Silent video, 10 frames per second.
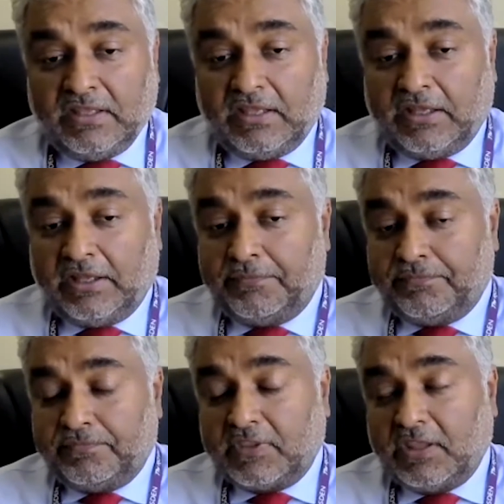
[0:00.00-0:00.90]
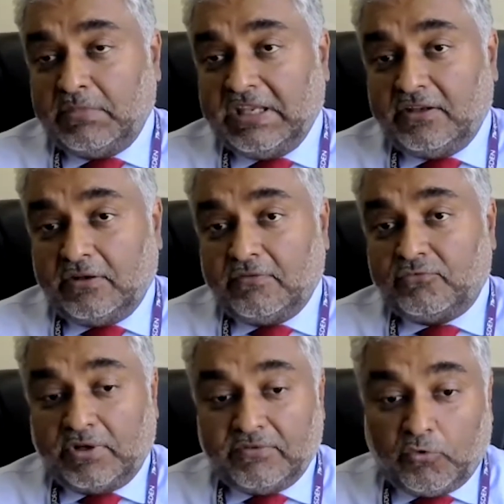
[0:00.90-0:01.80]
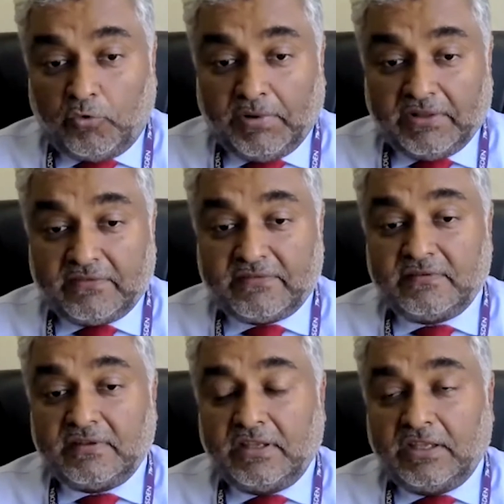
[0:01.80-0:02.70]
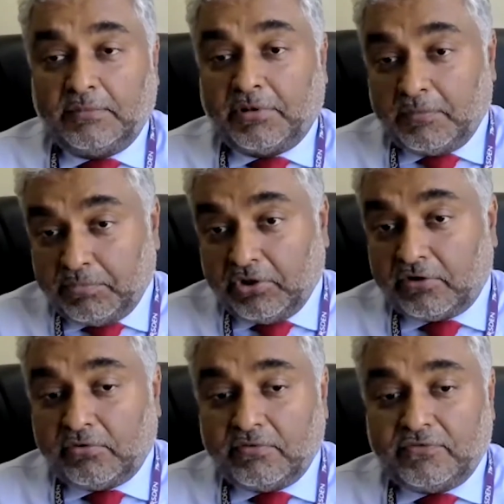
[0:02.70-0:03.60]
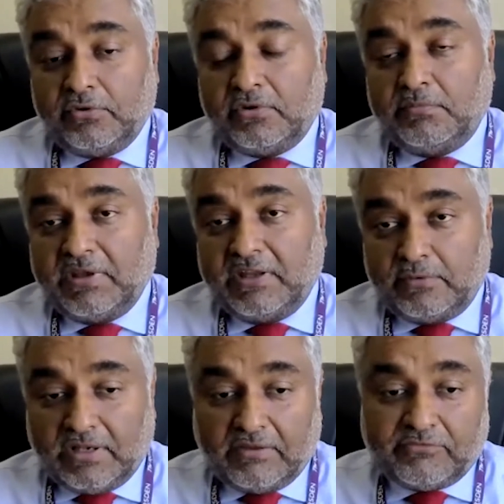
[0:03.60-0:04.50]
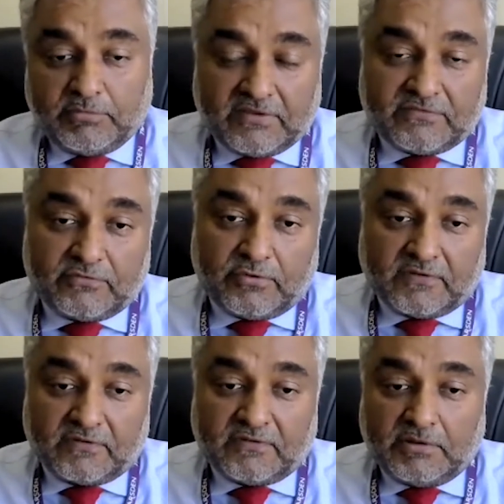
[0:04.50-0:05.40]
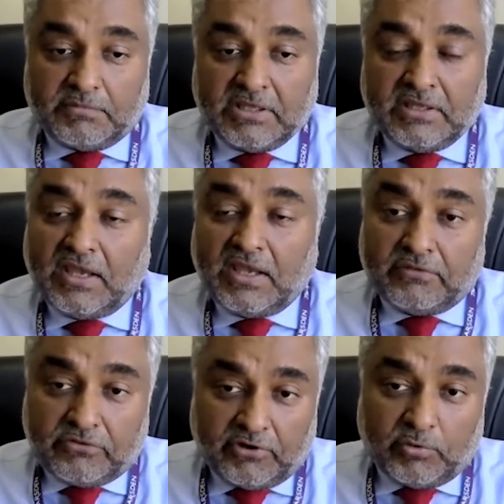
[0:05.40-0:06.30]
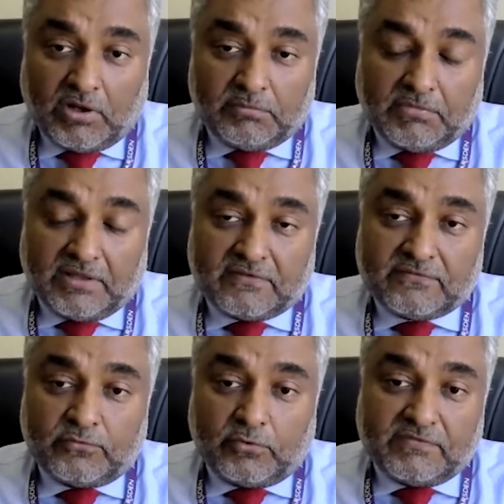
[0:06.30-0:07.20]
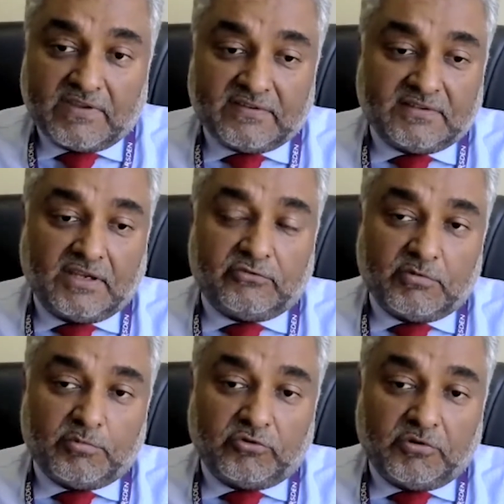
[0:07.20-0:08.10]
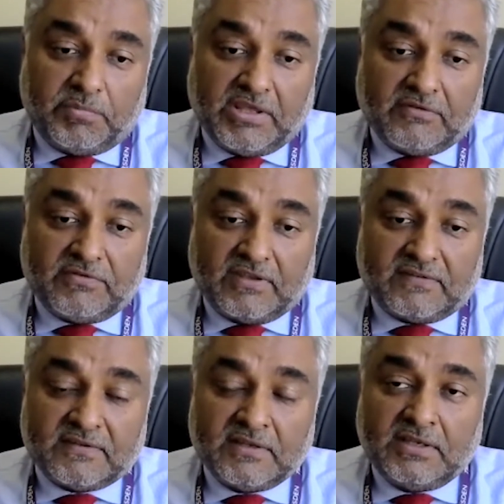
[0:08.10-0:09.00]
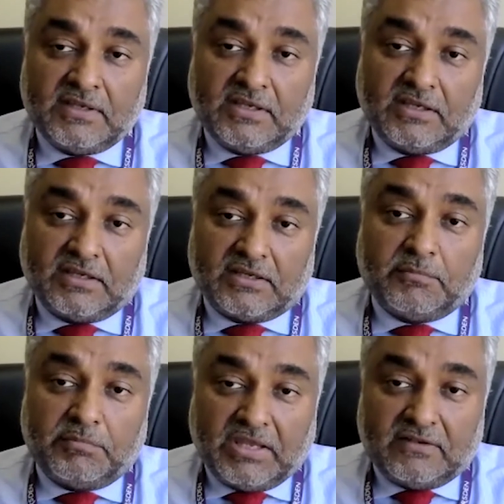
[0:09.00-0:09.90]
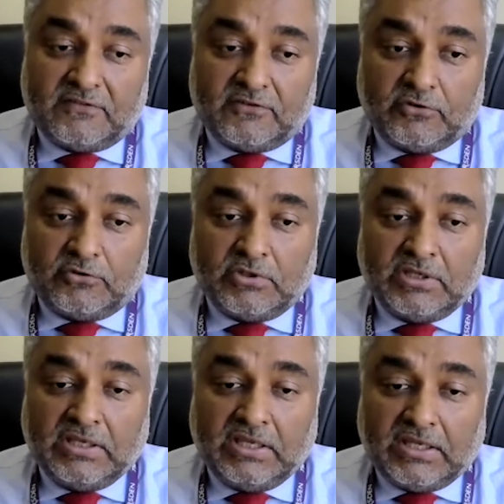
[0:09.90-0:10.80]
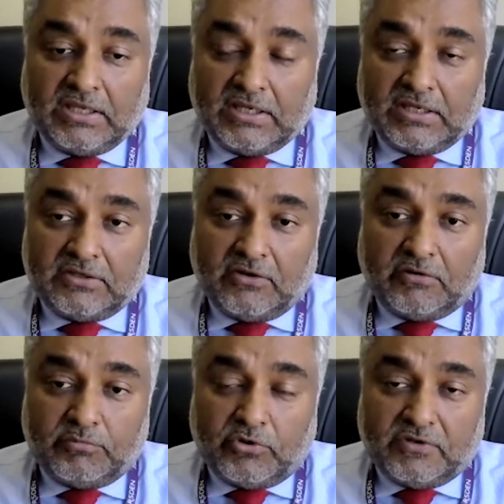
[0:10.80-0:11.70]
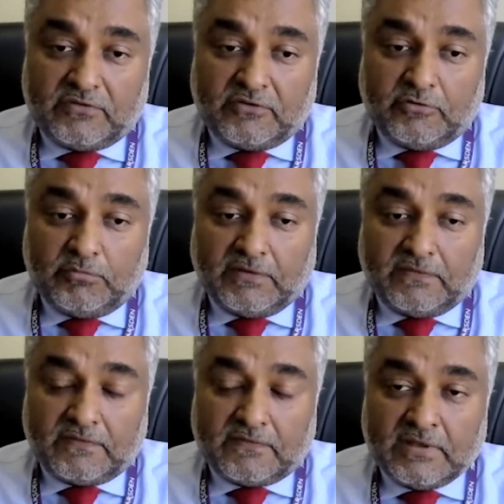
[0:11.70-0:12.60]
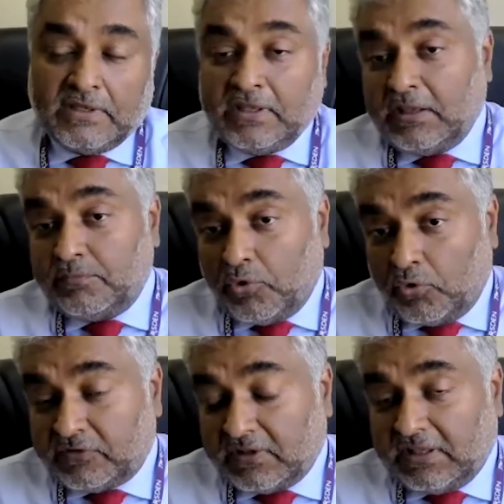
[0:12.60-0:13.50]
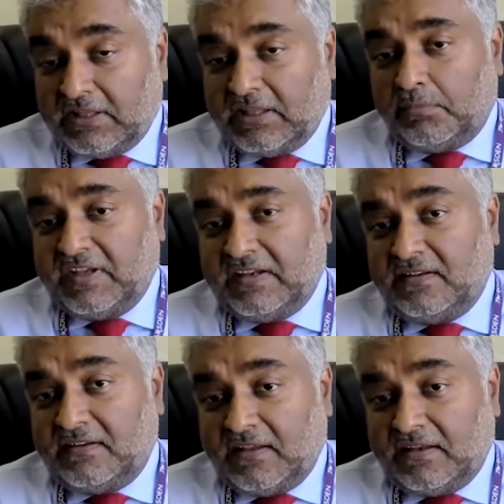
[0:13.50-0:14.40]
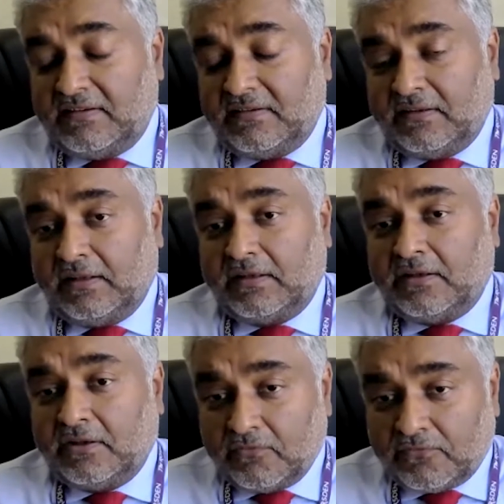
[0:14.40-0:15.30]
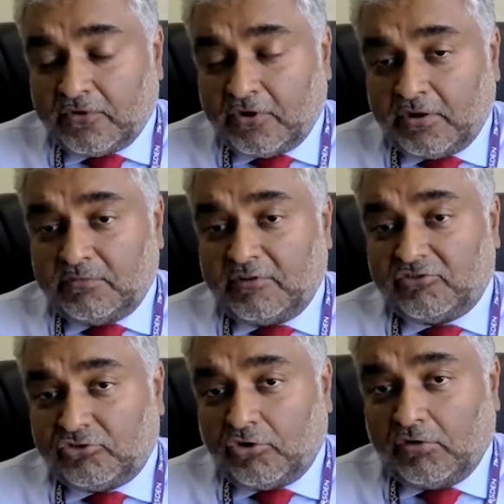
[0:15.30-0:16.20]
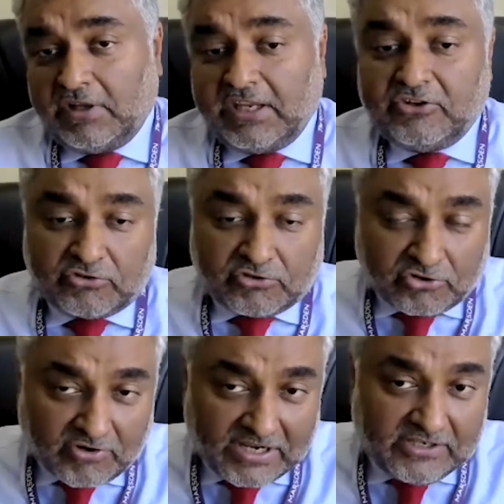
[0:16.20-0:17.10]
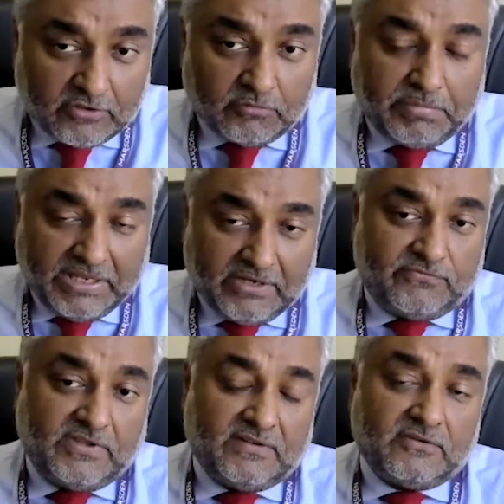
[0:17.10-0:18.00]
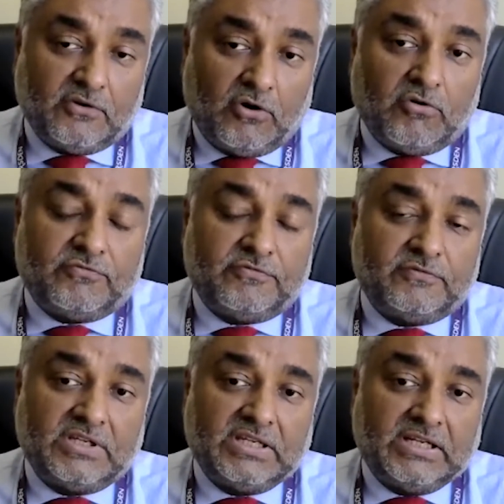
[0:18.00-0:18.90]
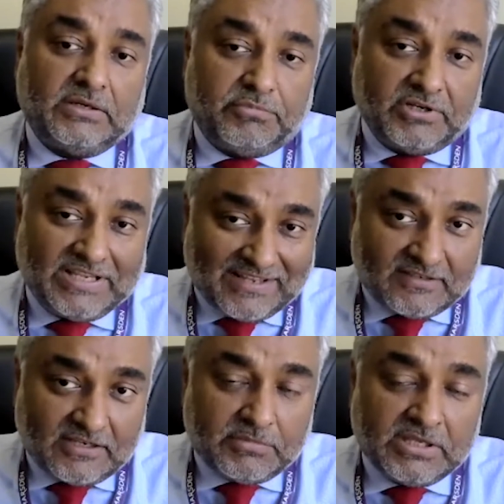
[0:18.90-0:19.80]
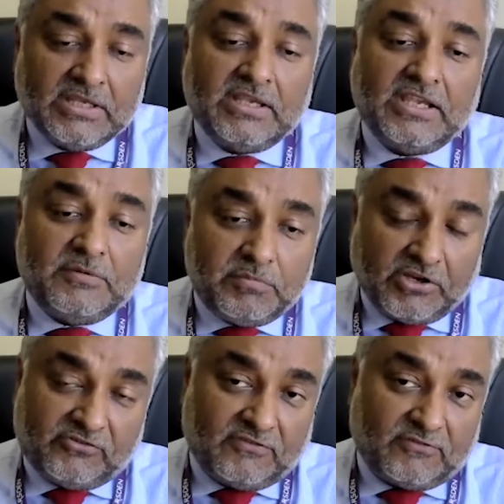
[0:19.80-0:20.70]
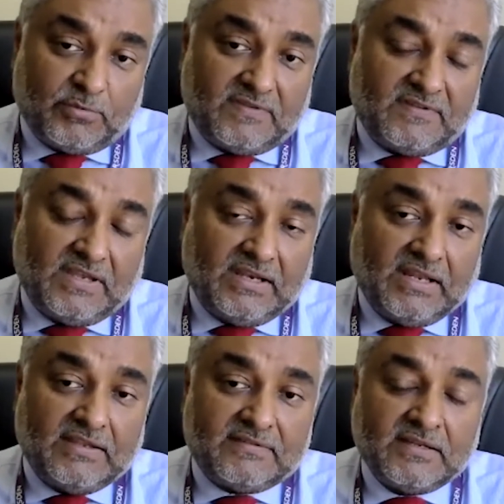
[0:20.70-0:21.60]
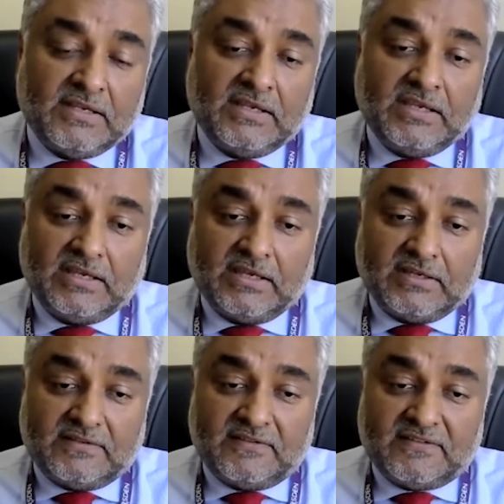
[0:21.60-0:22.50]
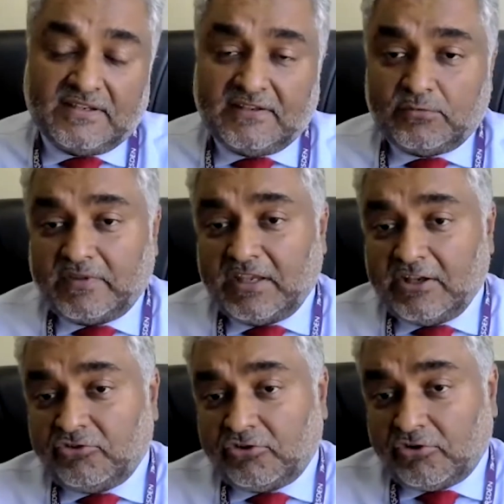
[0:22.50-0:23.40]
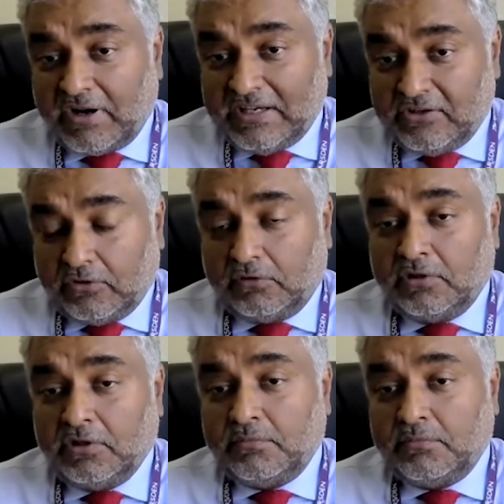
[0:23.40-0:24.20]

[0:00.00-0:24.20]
um, a median of 24 months by BIRC review compared to 11 months for crizotinib and 31 months for investigator reported PFS uh, compared to uh, 9.2 months. Importantly, the updated data confirmed the strong intracranial benefit of uh, brigatinib in patients with CNS uh, disease with the intracranial